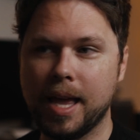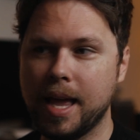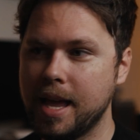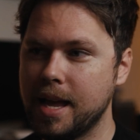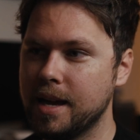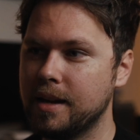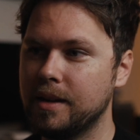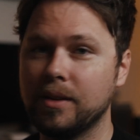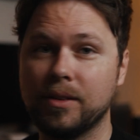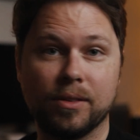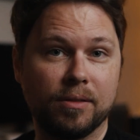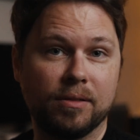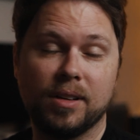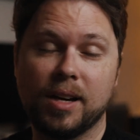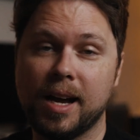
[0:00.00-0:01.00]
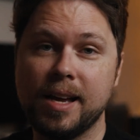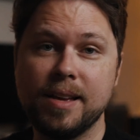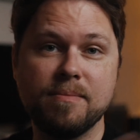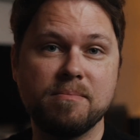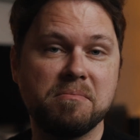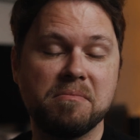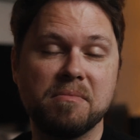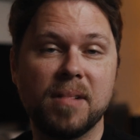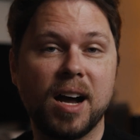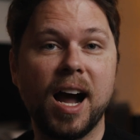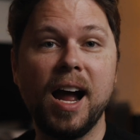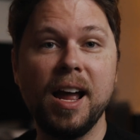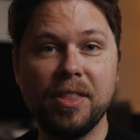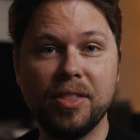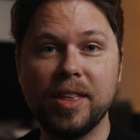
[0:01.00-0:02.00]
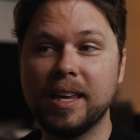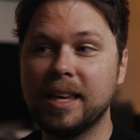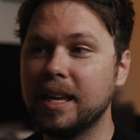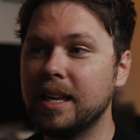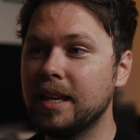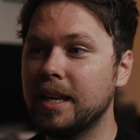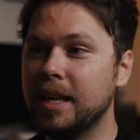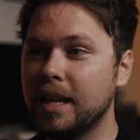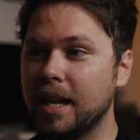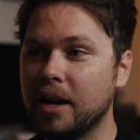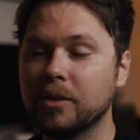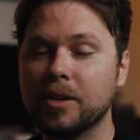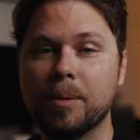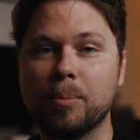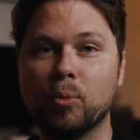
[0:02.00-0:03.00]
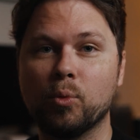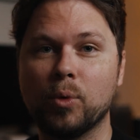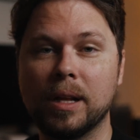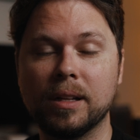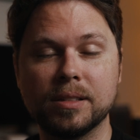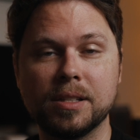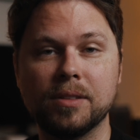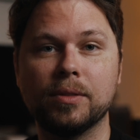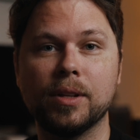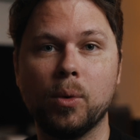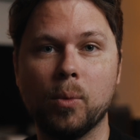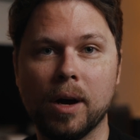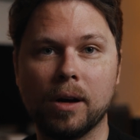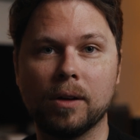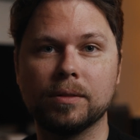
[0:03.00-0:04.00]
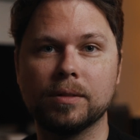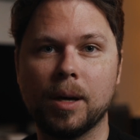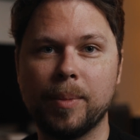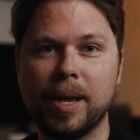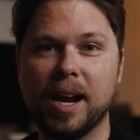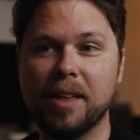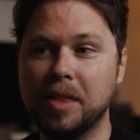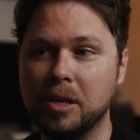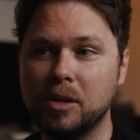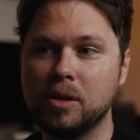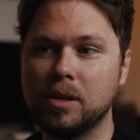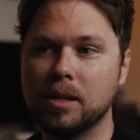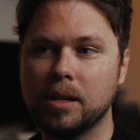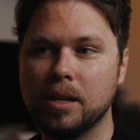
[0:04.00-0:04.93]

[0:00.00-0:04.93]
And I think it held up relatively well. I mean, I think you